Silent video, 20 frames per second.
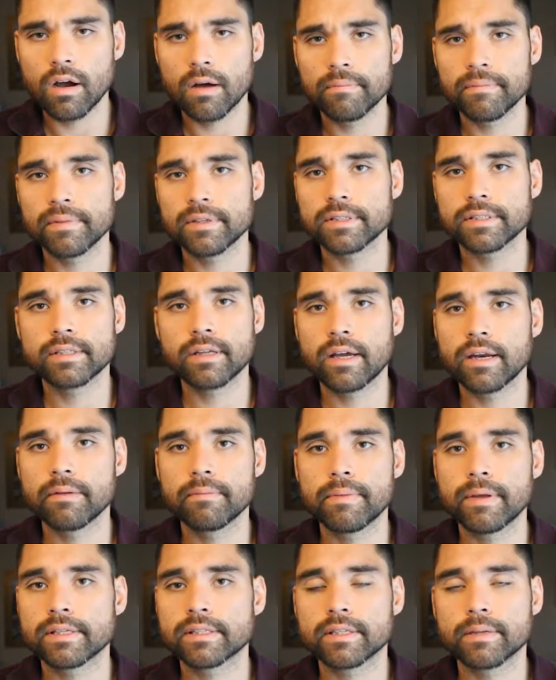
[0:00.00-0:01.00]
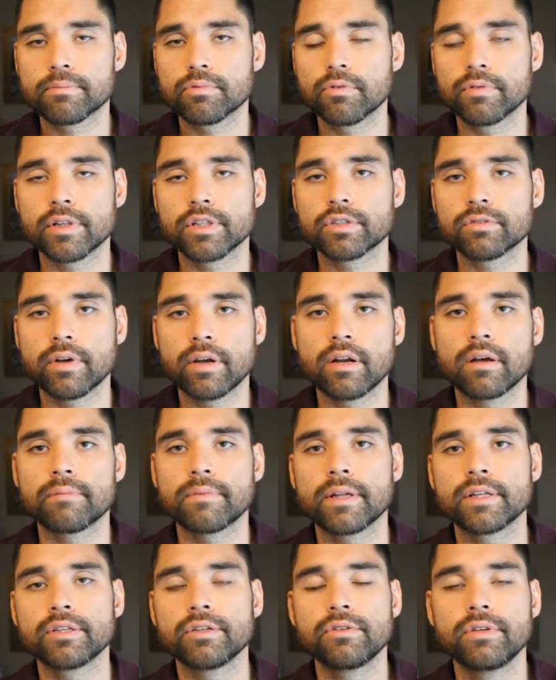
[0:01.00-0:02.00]
This study basically proved it straight
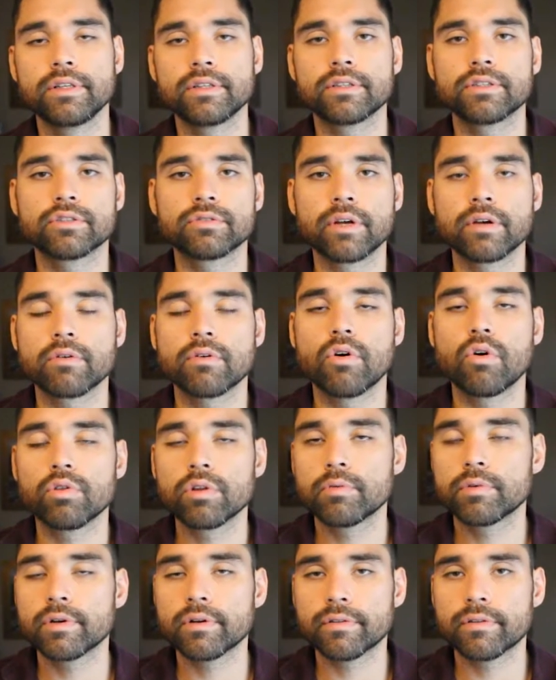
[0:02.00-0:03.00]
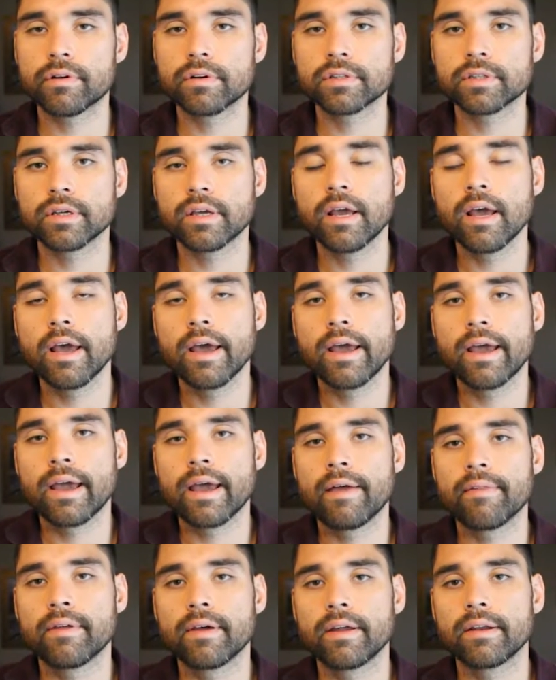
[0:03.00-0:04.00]
up, that you need to drink only when you're thirsty,
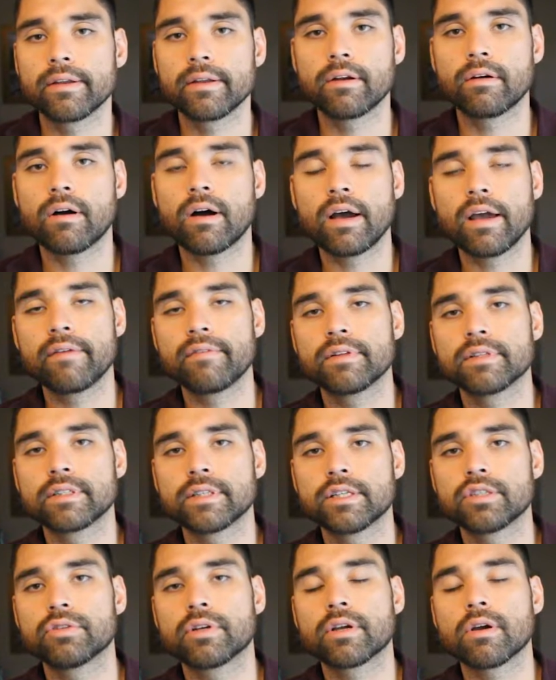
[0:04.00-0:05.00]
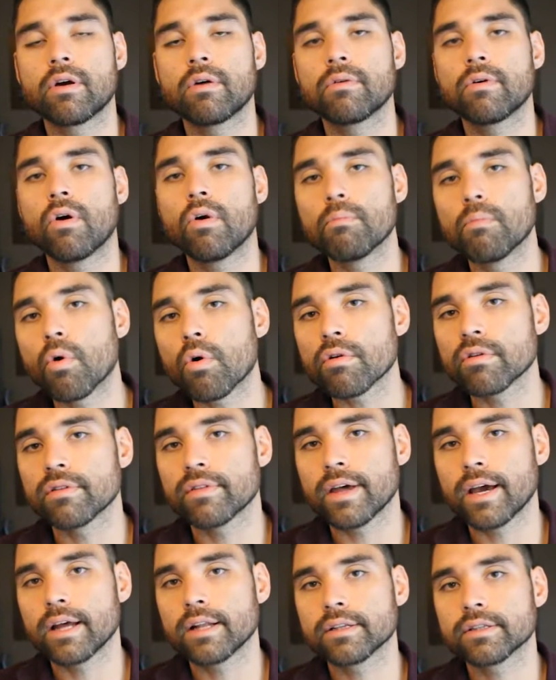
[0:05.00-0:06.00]
and then, you know, I even say drink more
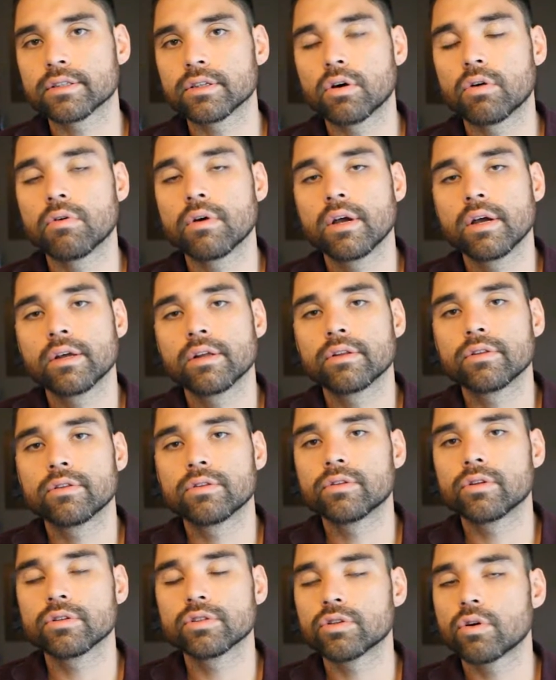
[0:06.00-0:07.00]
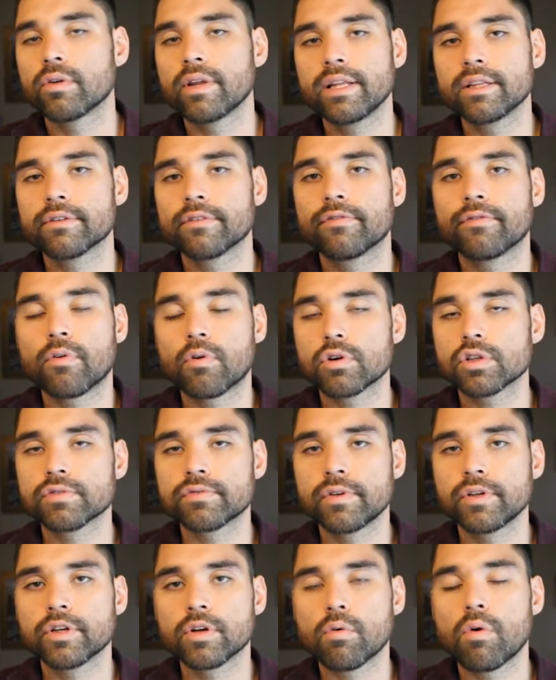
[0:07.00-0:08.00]
than that. So there's no need to
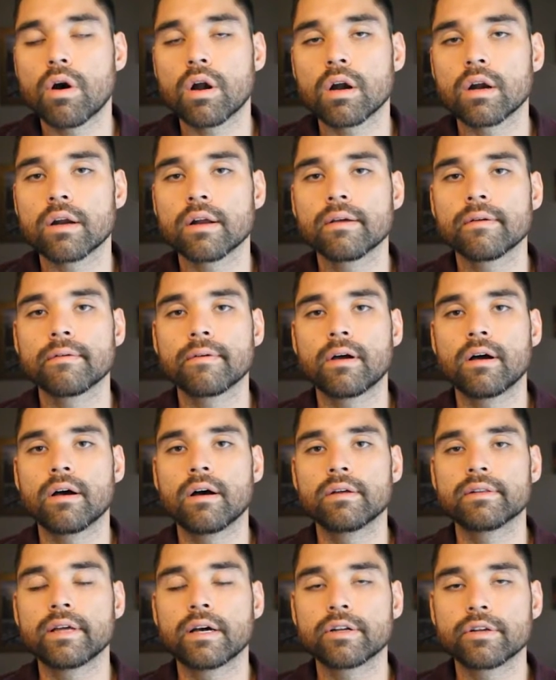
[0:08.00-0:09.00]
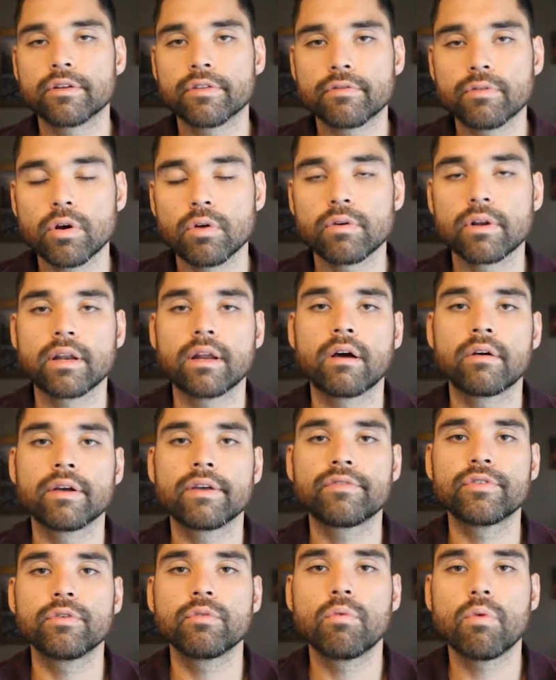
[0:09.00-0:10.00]
force feed your water down your throat. Now,
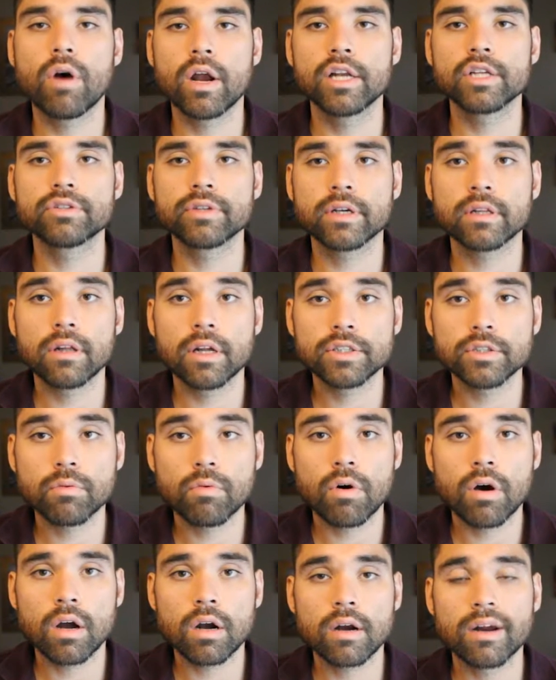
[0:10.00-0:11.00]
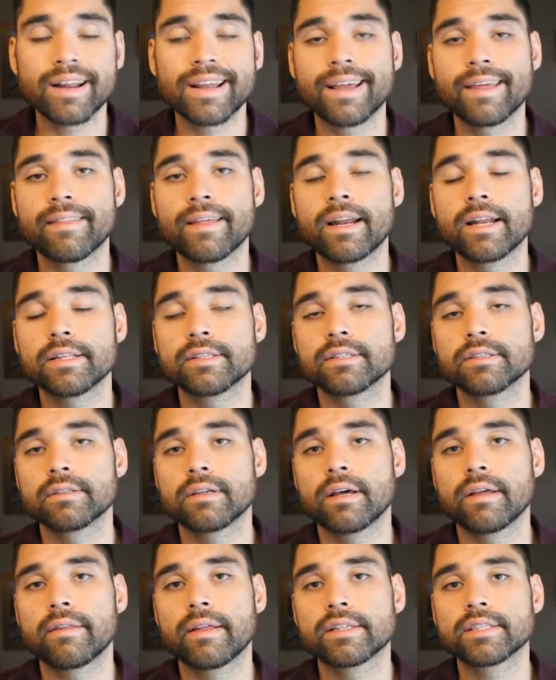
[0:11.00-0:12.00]
if you want to drink lots of water, and that's
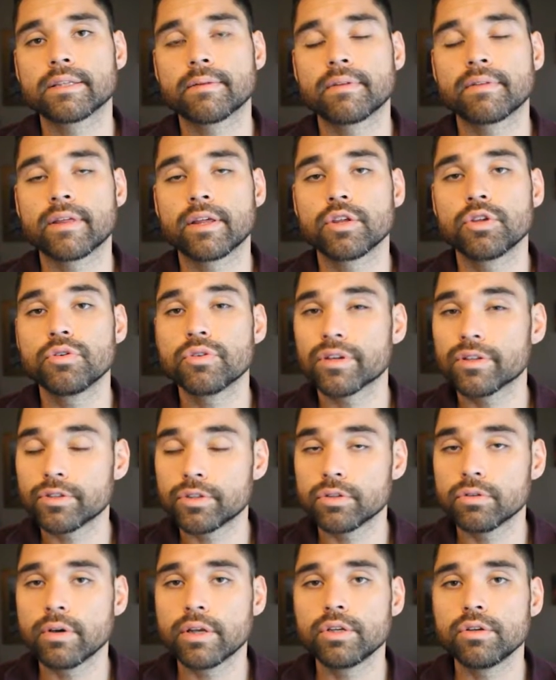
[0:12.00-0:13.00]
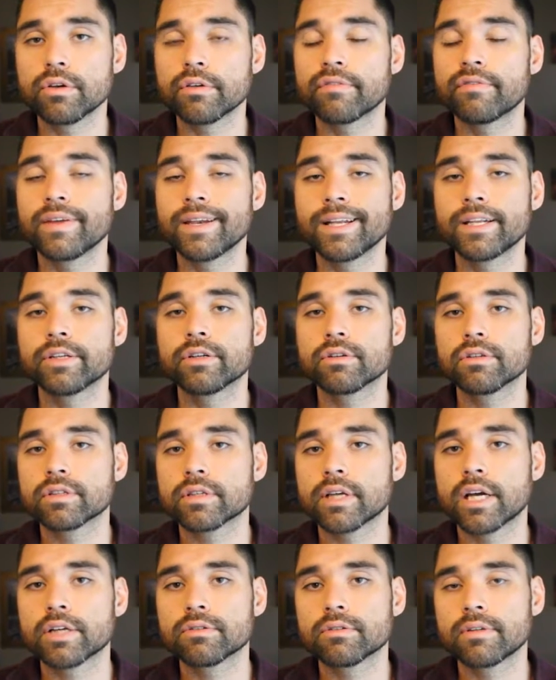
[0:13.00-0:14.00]
something that you can do and you can fit into your
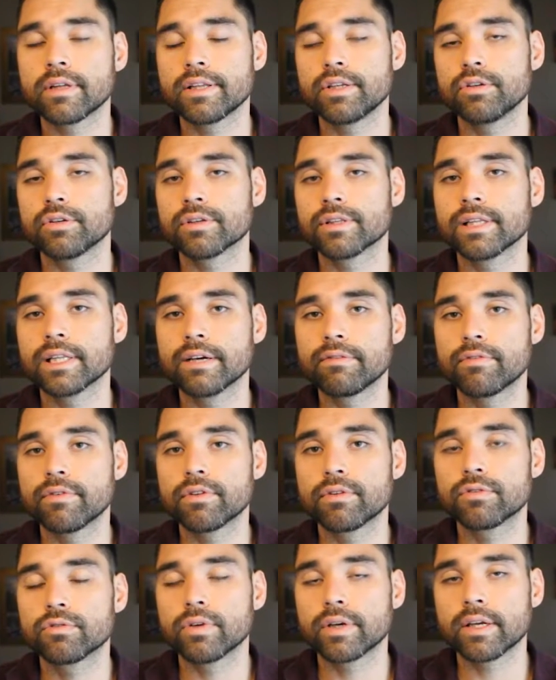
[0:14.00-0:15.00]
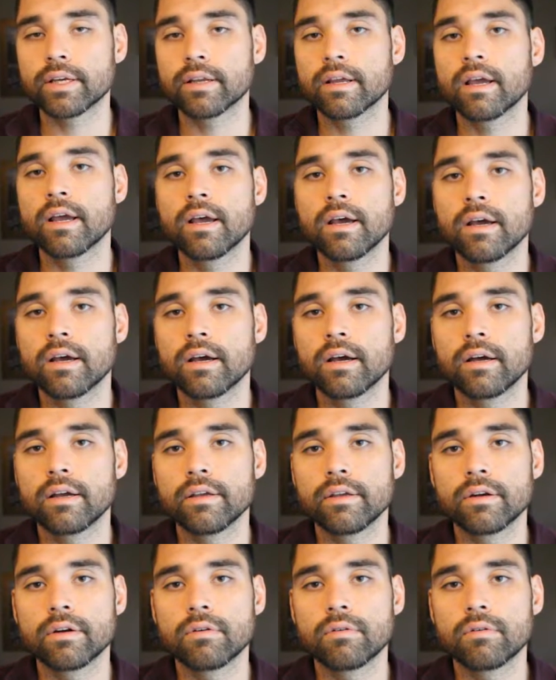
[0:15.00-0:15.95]
schedule, and you can live with drinking, a